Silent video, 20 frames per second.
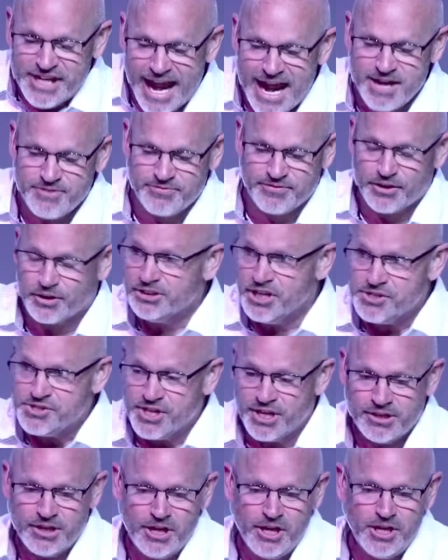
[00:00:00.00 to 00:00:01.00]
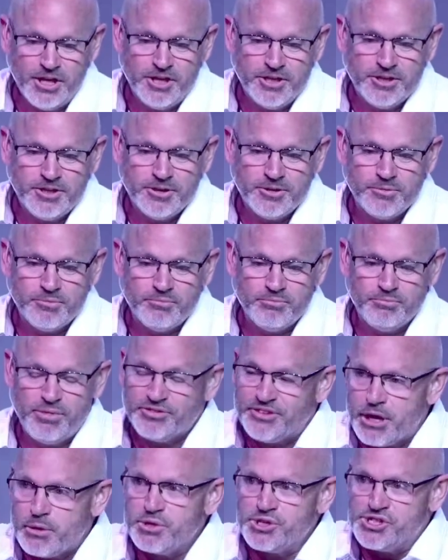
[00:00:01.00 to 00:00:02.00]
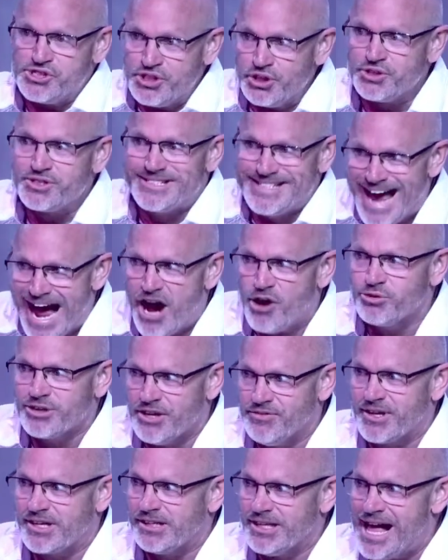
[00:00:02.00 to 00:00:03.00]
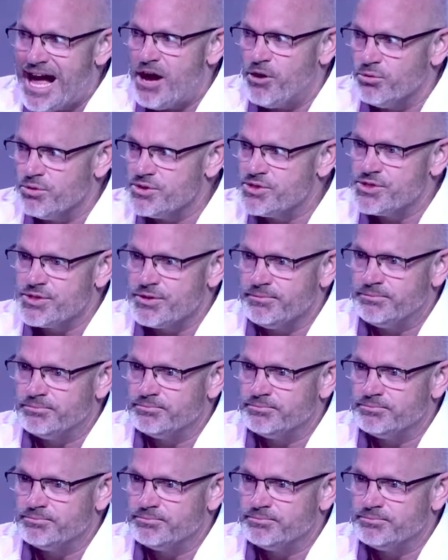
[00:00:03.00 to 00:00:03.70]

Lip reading: Savior, listen, but they were still down in the clouds.